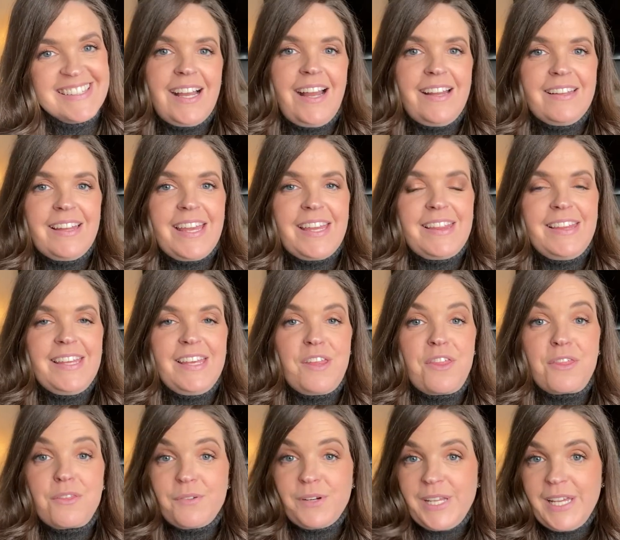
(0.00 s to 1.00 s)
I like the
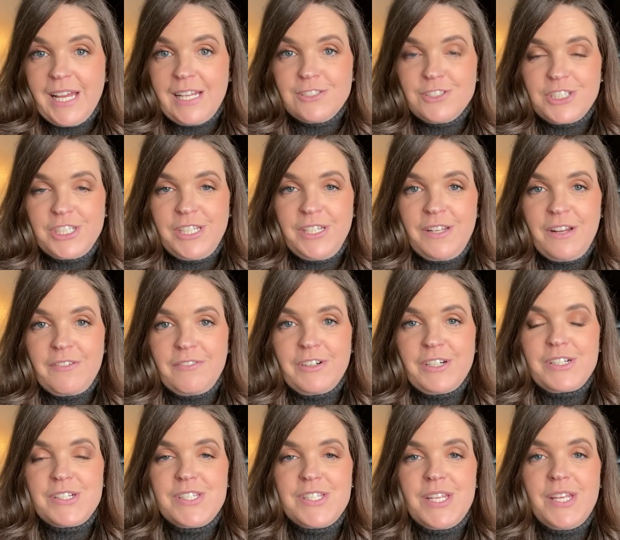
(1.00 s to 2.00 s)
3 engine
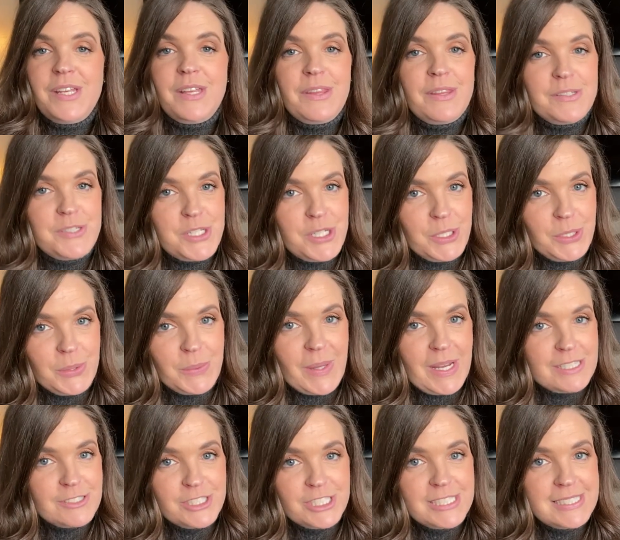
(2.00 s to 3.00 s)
versus the 2
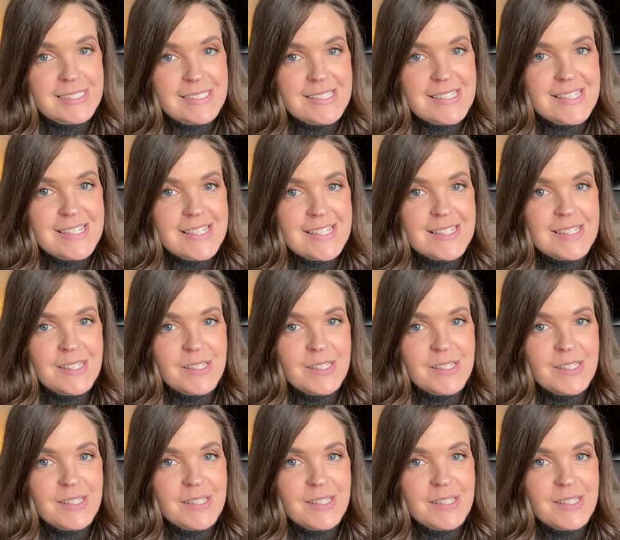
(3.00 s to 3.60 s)
engines.